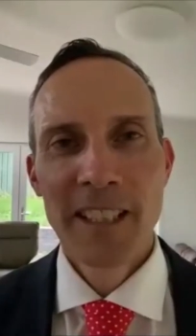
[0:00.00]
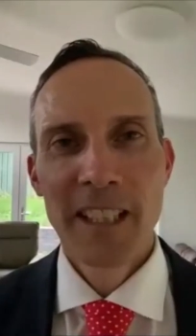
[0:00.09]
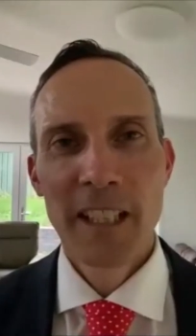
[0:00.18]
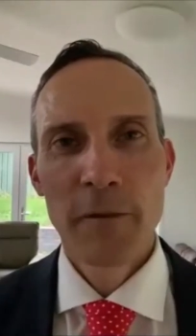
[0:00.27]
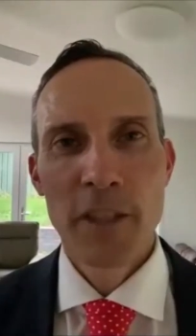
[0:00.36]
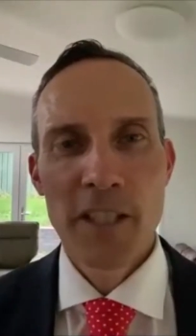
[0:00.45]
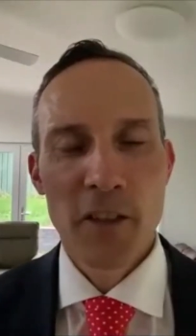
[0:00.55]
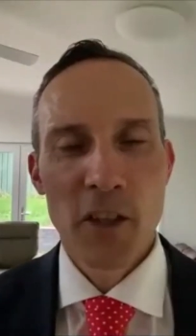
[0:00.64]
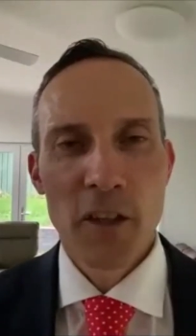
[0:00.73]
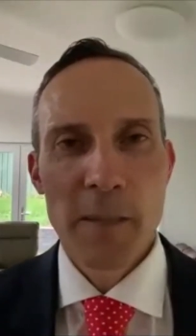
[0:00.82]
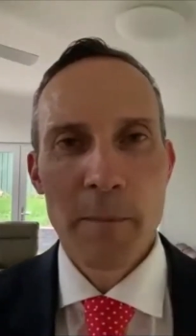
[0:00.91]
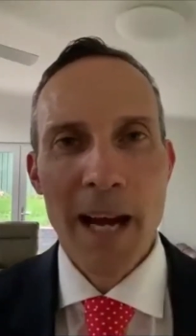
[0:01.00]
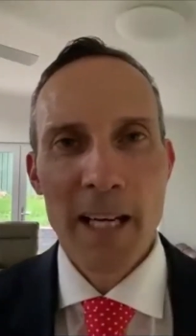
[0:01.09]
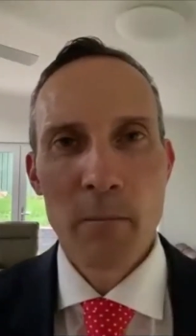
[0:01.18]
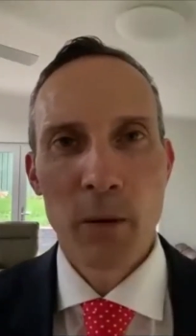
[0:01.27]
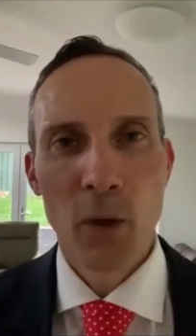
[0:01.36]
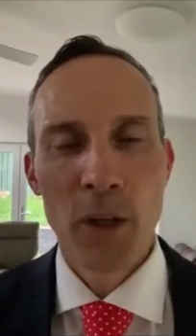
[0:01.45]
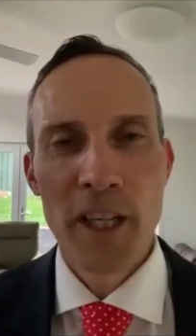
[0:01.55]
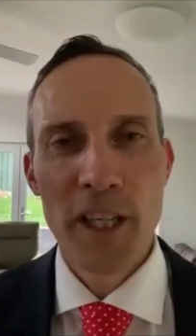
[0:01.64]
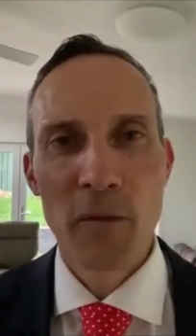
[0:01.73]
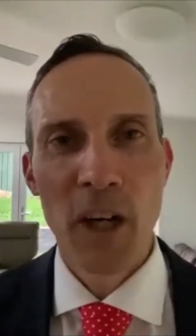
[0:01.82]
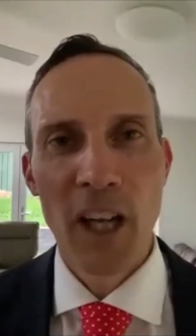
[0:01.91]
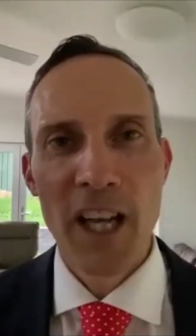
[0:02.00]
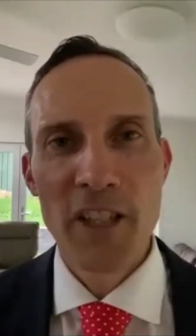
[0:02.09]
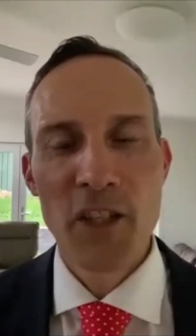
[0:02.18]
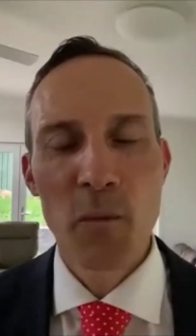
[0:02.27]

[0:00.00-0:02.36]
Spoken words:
If you're a smart employer, you realise